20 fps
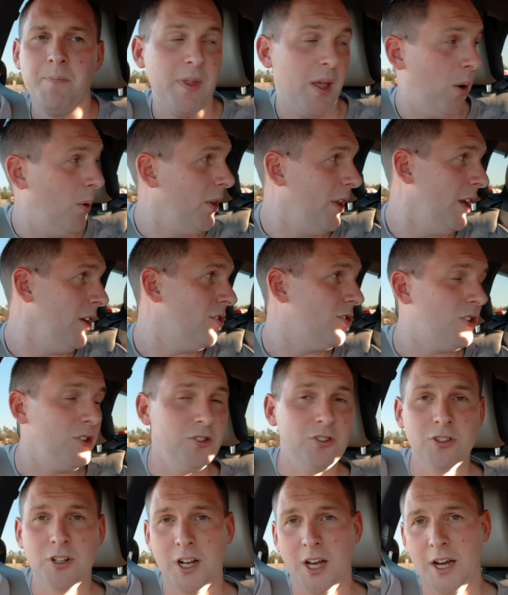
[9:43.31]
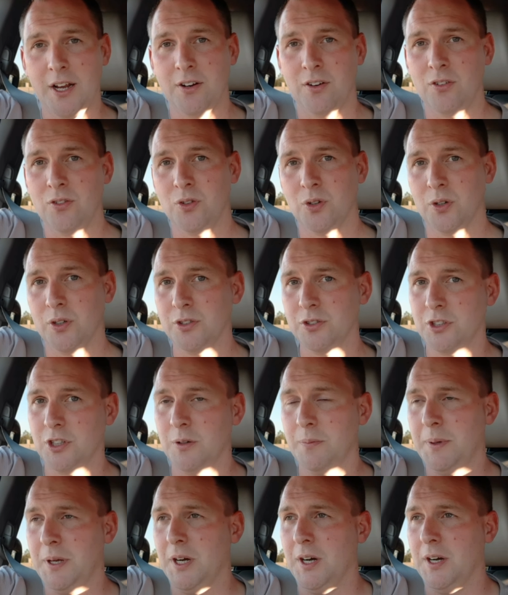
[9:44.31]
Now with these 2 sliding doors
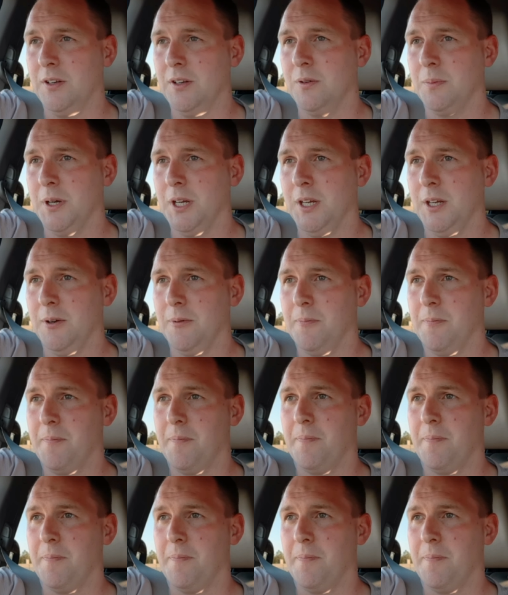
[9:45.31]
that are behind me,